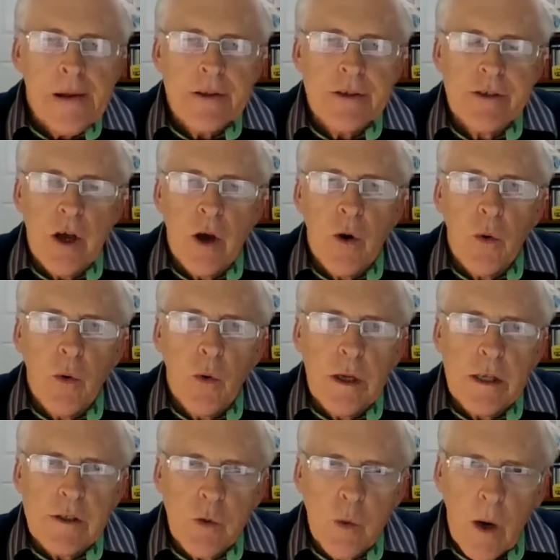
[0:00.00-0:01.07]
So
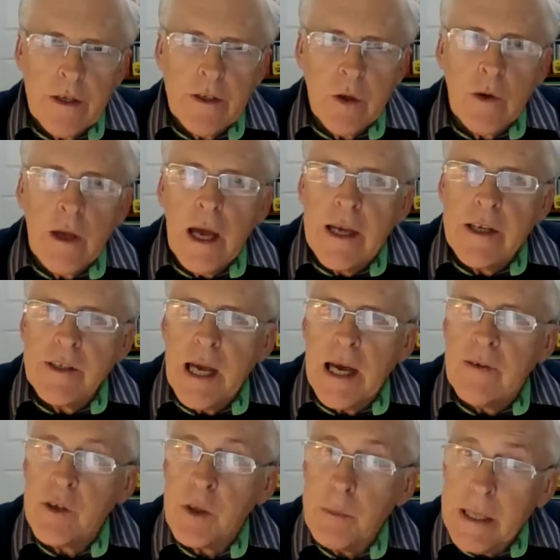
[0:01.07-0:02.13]
it's quite okay to
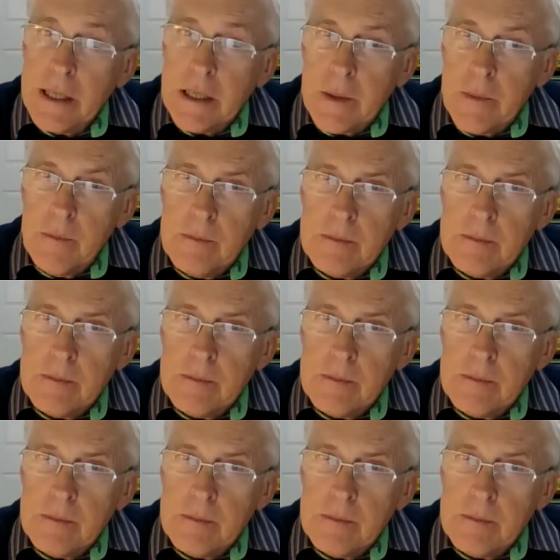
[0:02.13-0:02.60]
have an opinion,